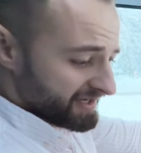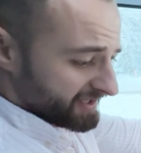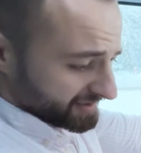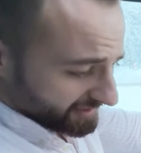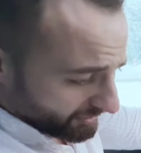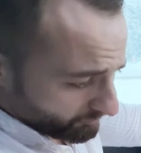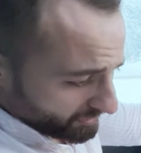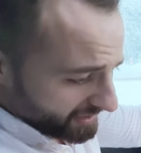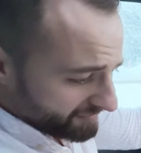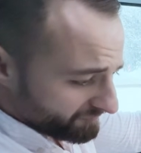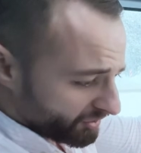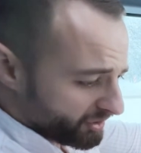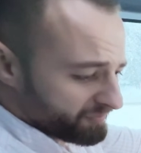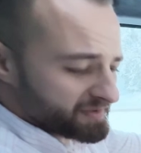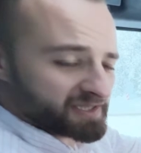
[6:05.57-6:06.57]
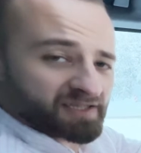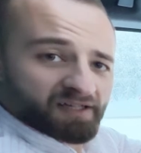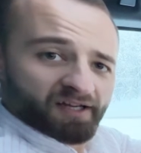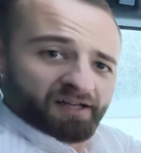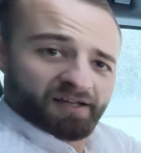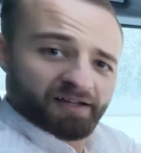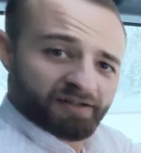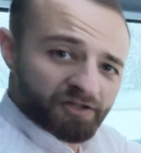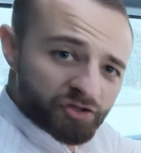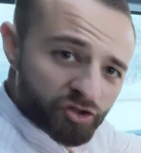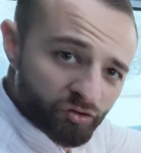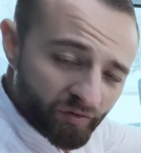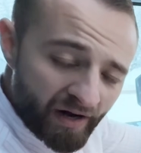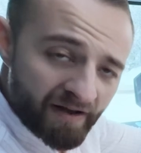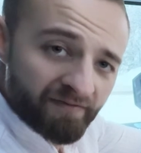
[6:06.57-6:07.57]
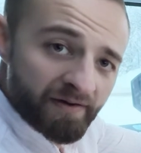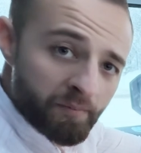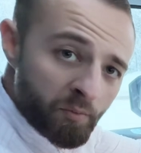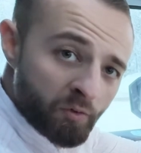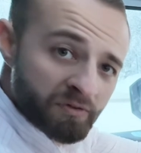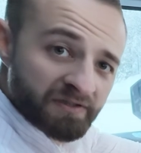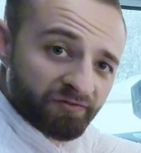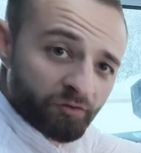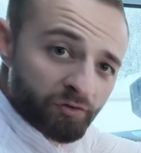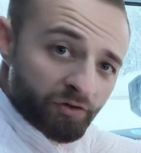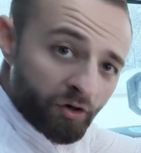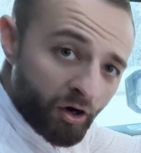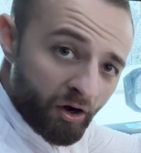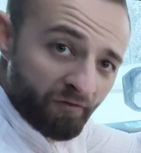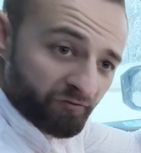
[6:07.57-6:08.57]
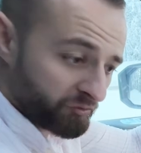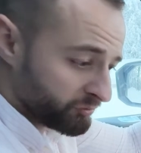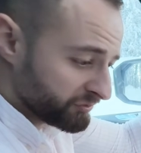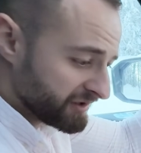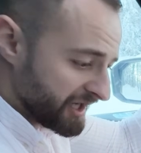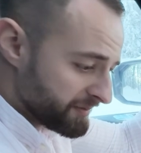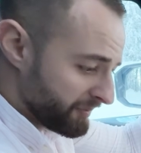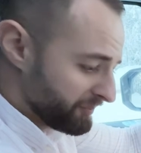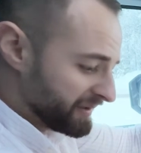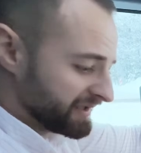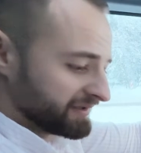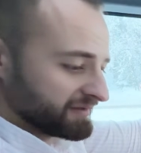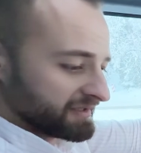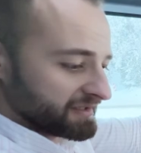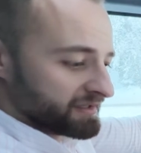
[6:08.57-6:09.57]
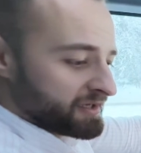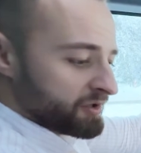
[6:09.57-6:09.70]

Then we have obviously the driving modes for your off-road capability.